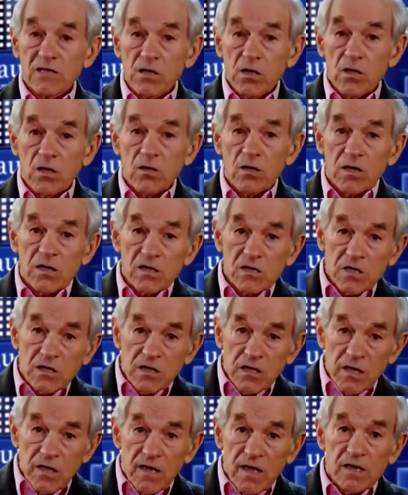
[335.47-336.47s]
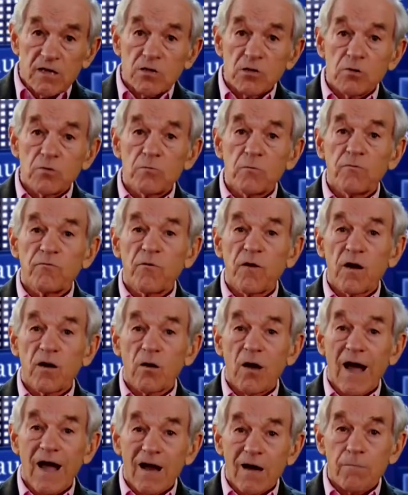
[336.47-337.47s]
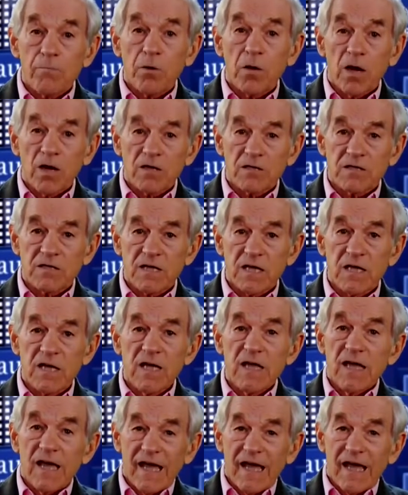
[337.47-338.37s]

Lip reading: as long as they follow our policy,